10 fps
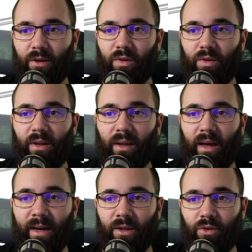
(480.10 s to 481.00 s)
to the
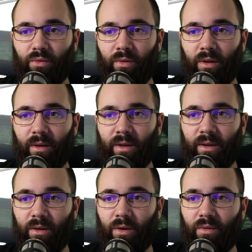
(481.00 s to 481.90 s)
line tool and
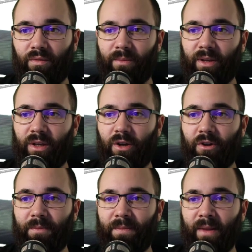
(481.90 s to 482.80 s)
then go from
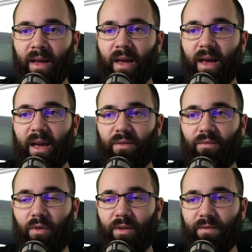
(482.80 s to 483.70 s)
here at a
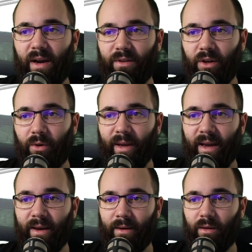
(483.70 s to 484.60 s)
45-degree
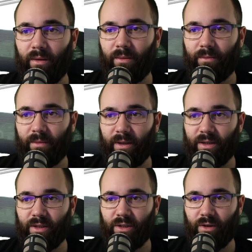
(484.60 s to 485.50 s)
angle like
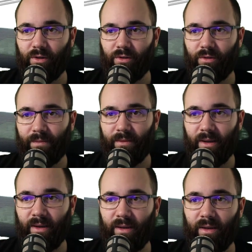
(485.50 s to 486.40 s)
so,
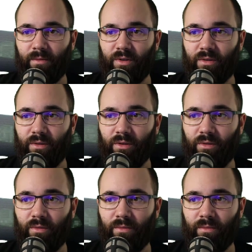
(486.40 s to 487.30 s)
and then I'm just going
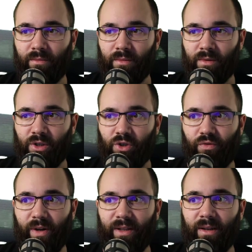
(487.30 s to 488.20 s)
to
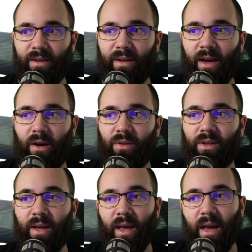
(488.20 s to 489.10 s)
straighten it out,
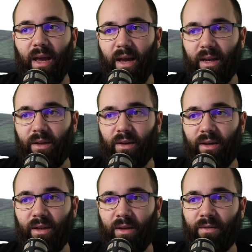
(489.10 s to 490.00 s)
and you
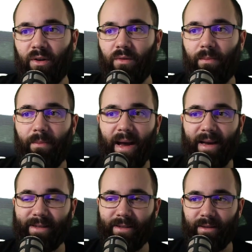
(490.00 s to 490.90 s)
can even go
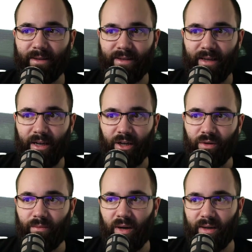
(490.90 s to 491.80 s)
past the
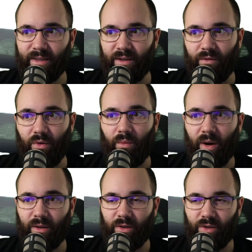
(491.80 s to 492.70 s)
section box if you
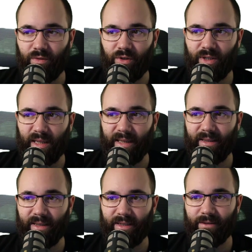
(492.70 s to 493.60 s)
want, so just like
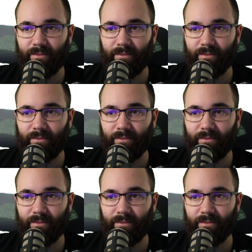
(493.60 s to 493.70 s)
this.